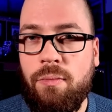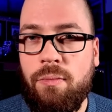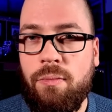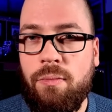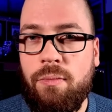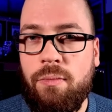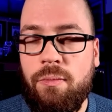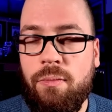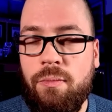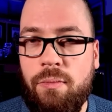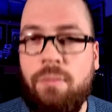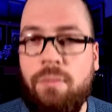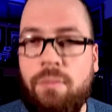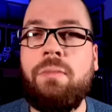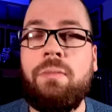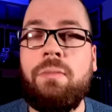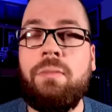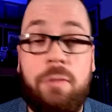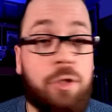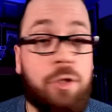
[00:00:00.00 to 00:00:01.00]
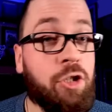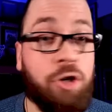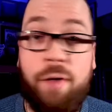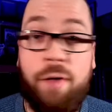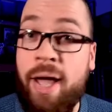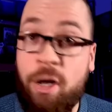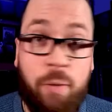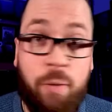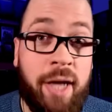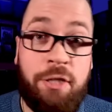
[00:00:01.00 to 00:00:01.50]
It's a
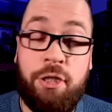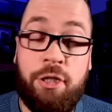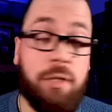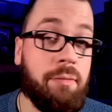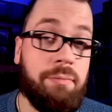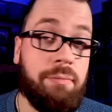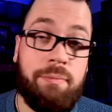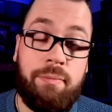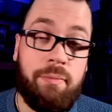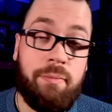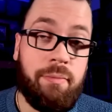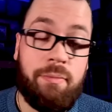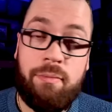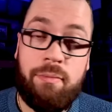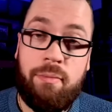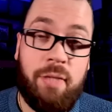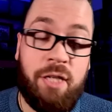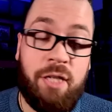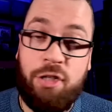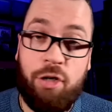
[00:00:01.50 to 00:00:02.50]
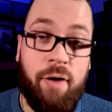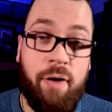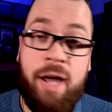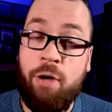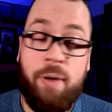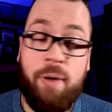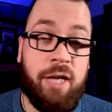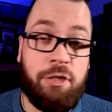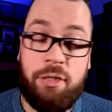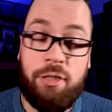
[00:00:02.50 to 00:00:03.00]
great question. It's a great
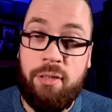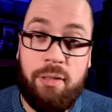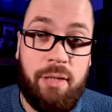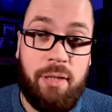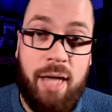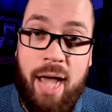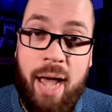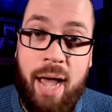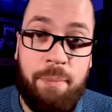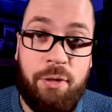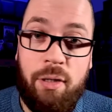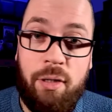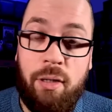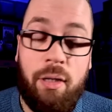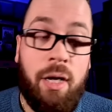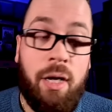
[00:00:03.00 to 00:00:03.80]
question, Abdul.